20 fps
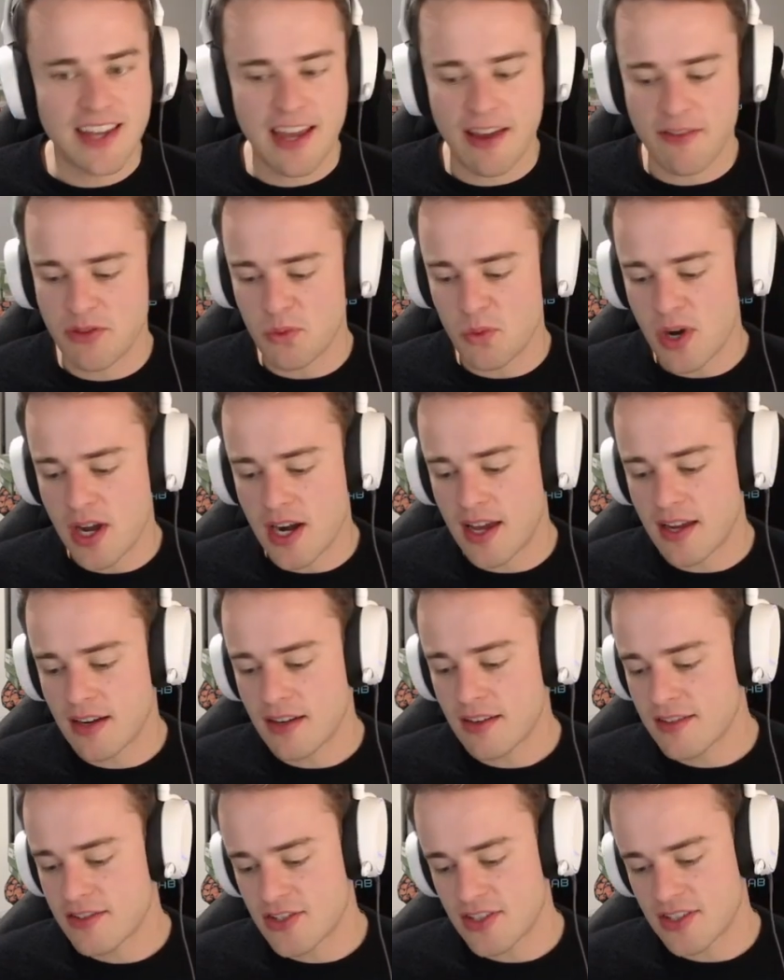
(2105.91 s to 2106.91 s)
have the one
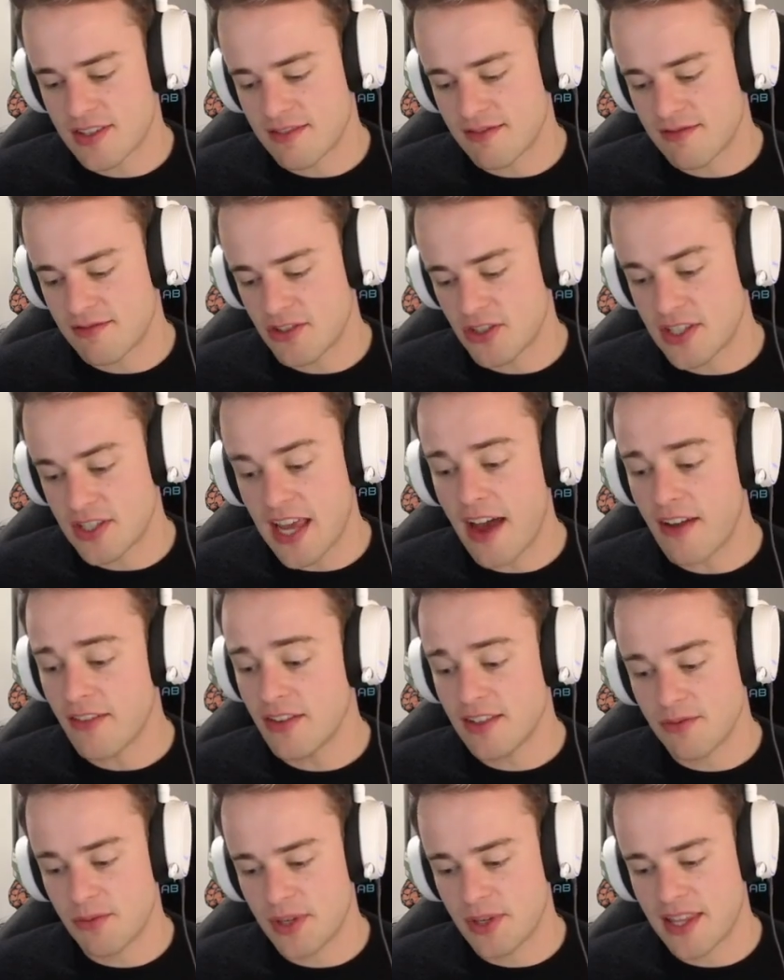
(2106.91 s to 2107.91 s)
outer and just have
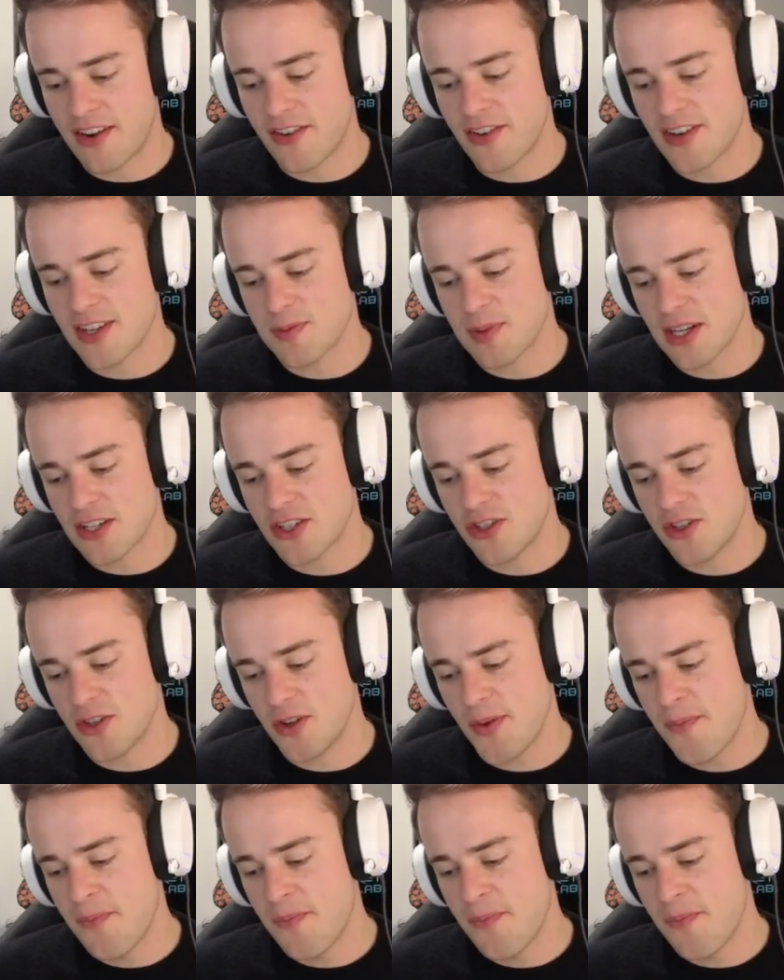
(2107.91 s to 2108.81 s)
it when they don't expect you